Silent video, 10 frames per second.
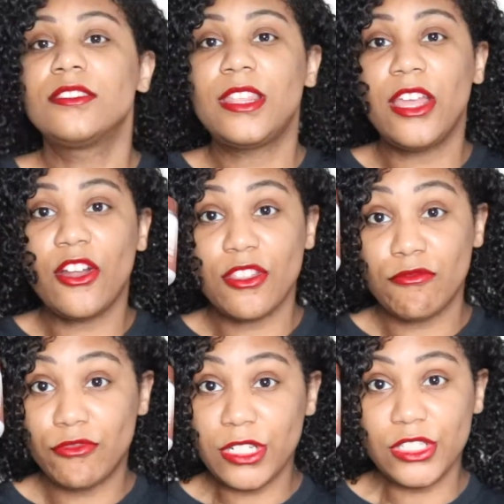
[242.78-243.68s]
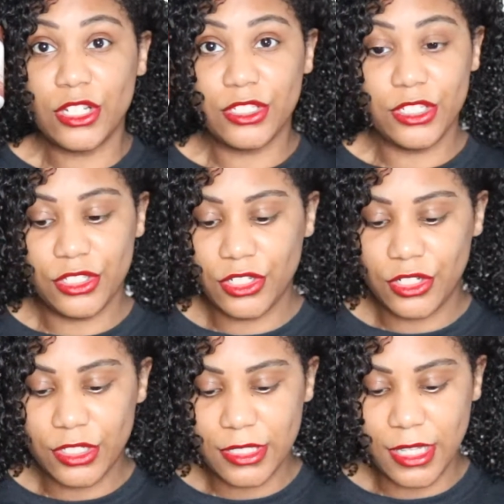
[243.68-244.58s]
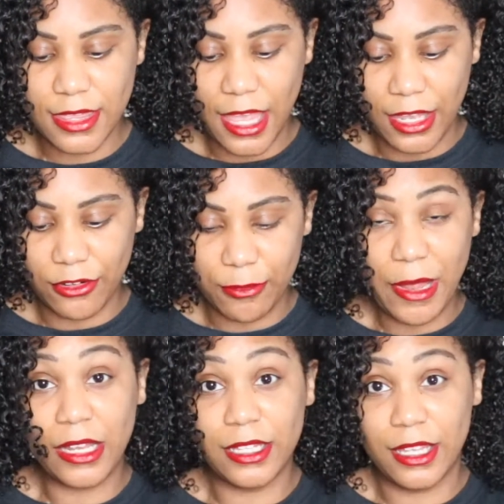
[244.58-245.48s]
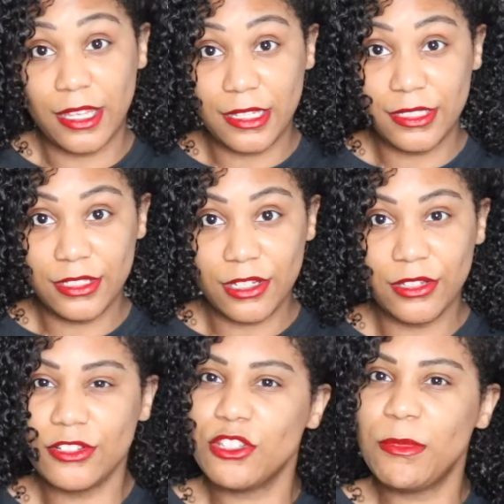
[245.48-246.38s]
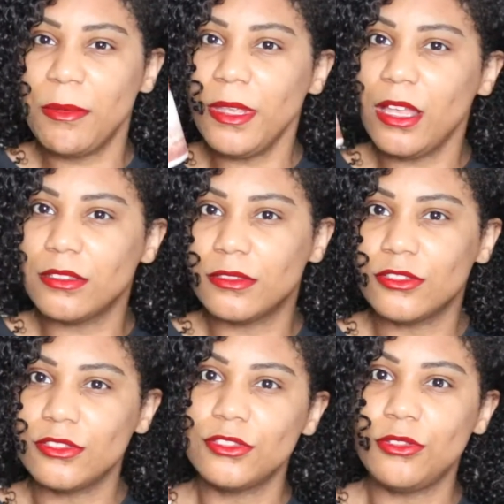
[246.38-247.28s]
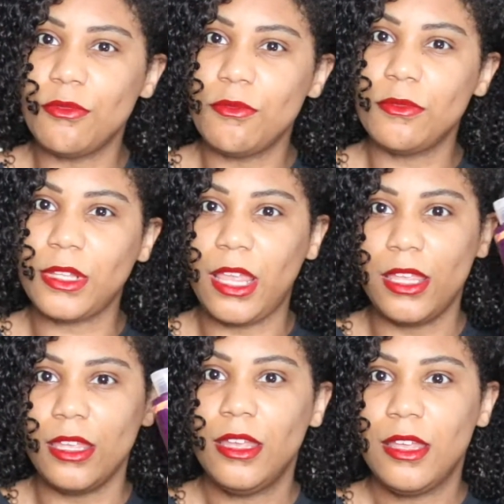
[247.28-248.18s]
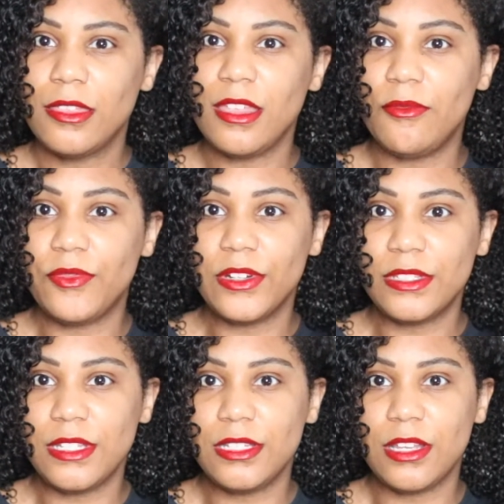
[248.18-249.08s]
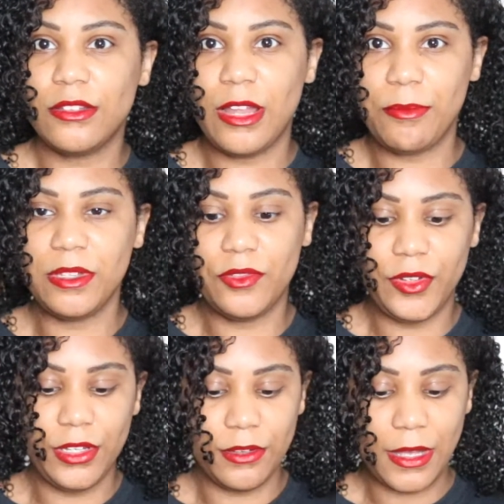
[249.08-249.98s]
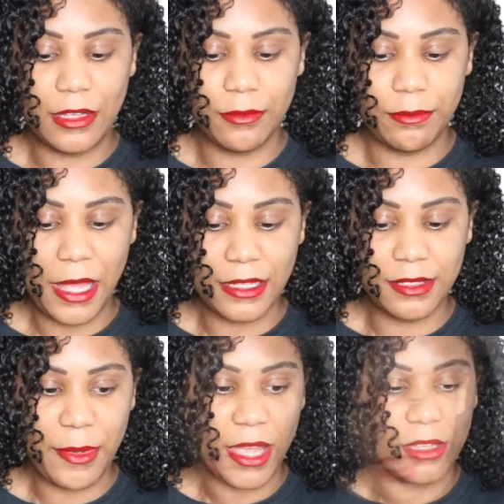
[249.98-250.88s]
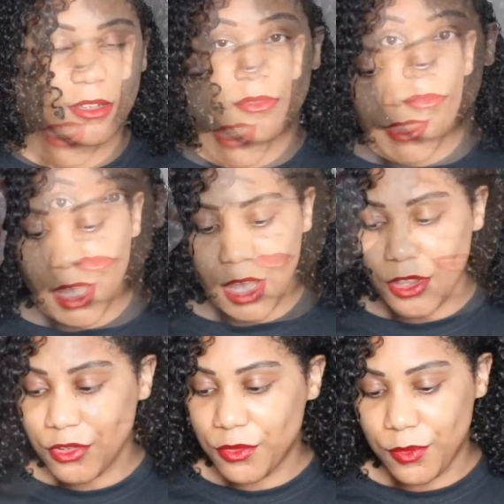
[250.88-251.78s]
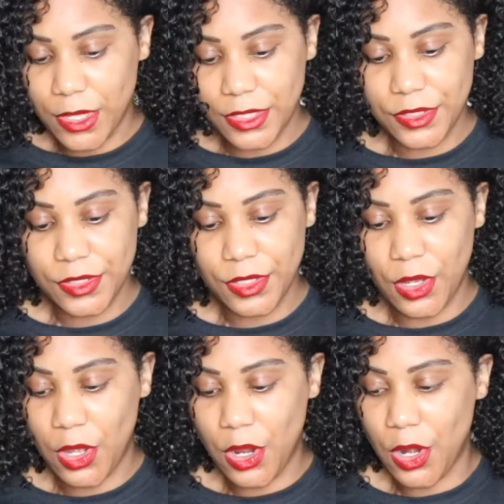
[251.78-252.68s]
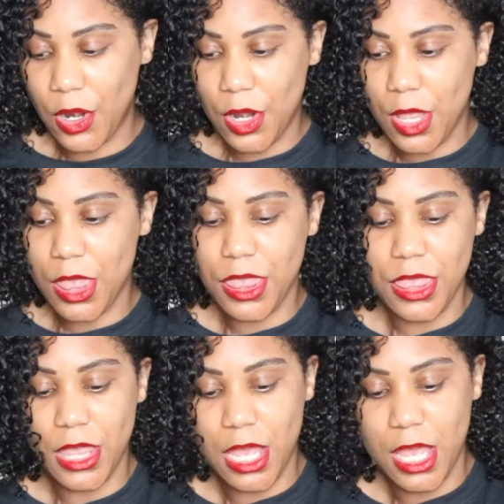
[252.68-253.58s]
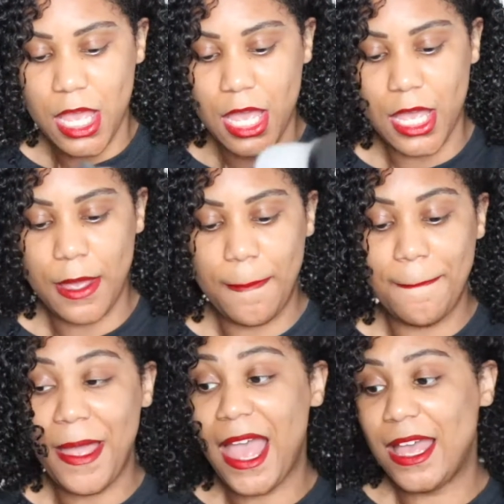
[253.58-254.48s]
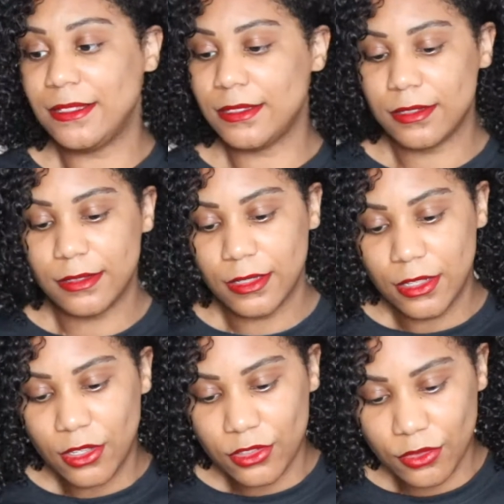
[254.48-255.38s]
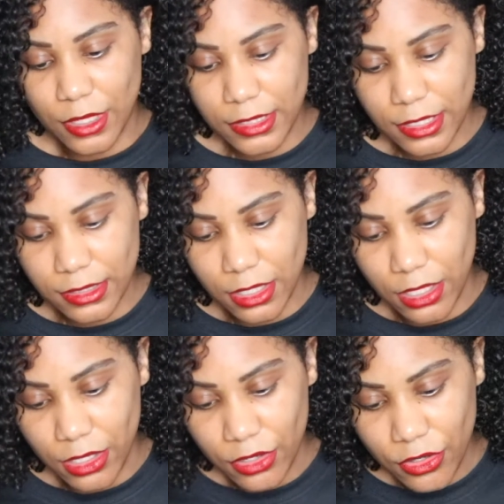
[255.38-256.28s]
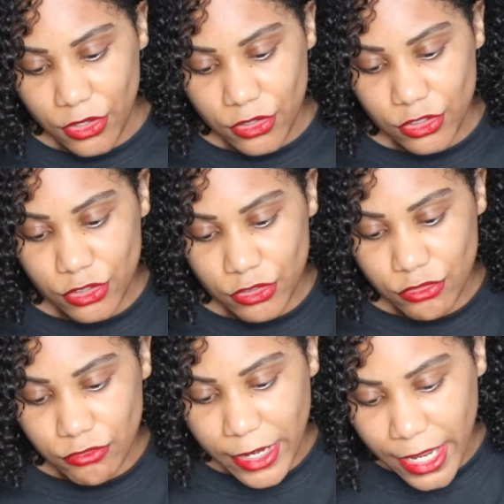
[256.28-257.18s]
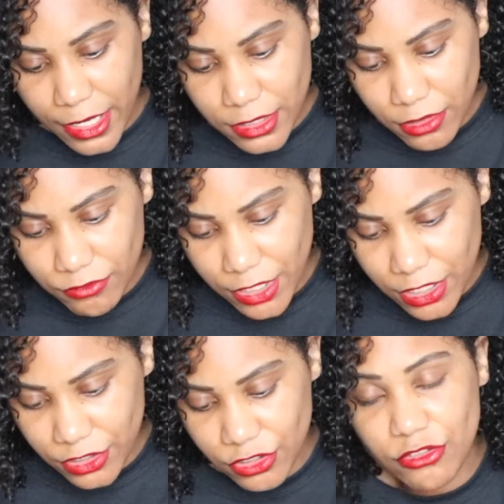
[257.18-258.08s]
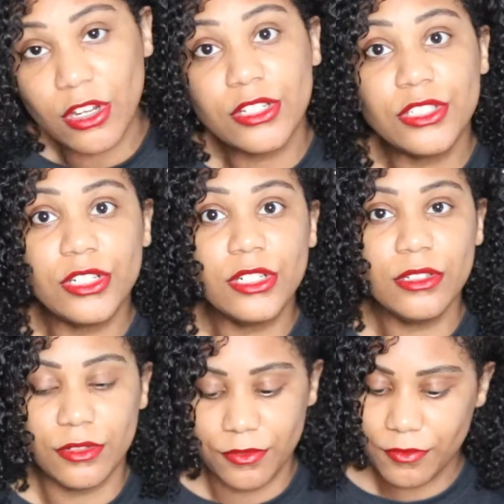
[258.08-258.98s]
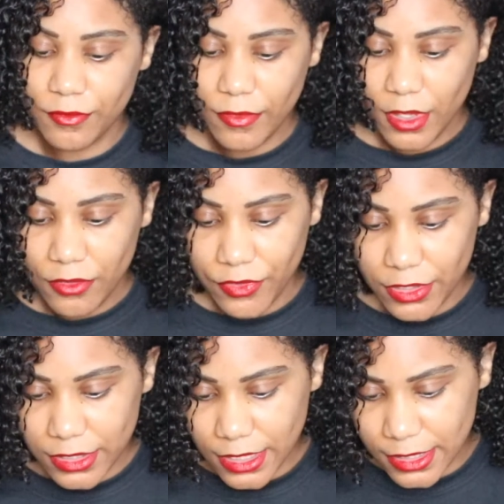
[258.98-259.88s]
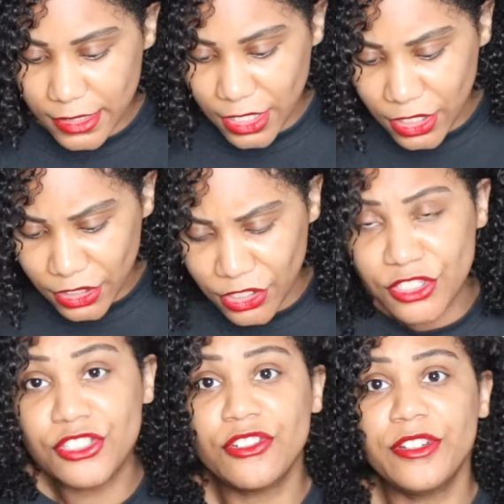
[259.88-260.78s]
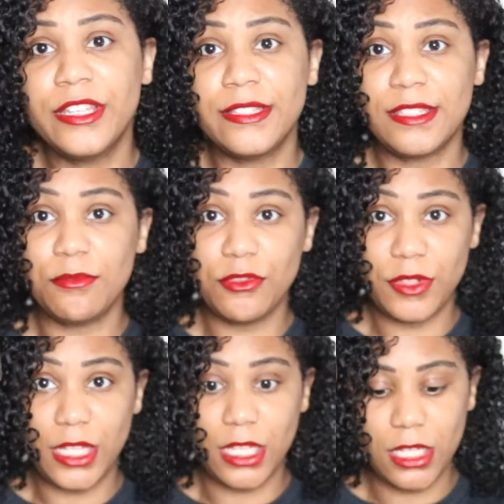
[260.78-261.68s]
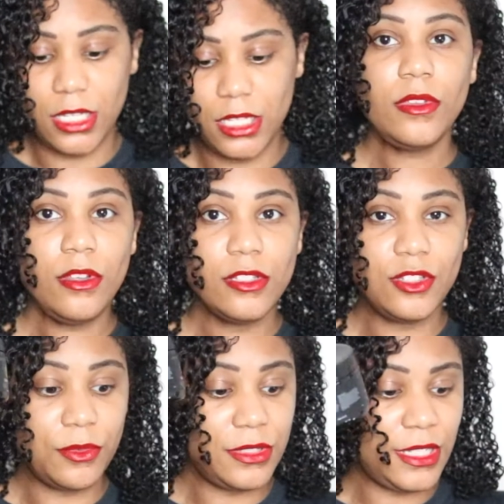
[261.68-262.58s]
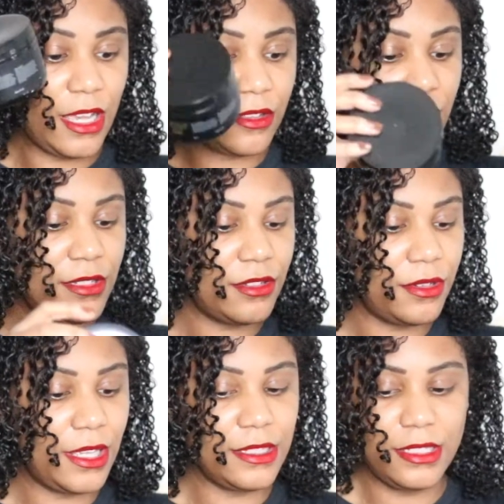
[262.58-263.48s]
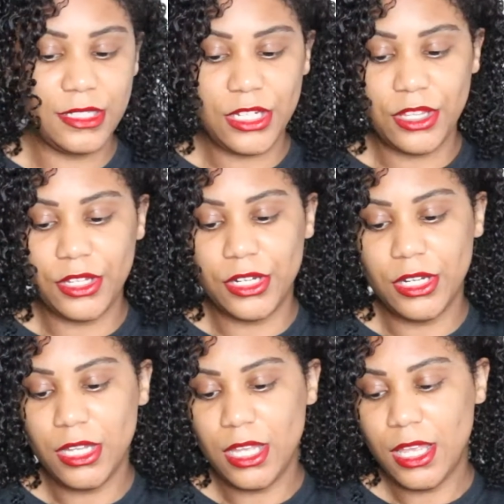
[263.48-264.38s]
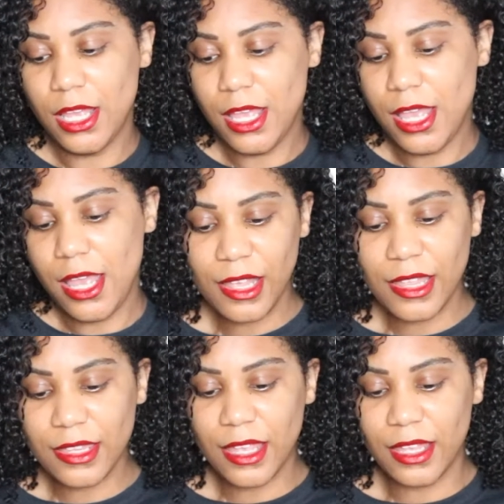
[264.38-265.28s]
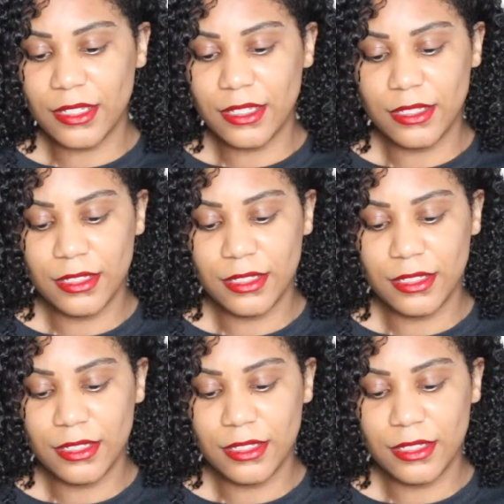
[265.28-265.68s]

They are the rich conditioners that are battling against each other. So maybe I'll do like them versus each other and put the video out back to back. The other ones are the masks. So this is the Strand Reconstructor versus the Luxurious Smoothing. So we'll see how these go against each other. And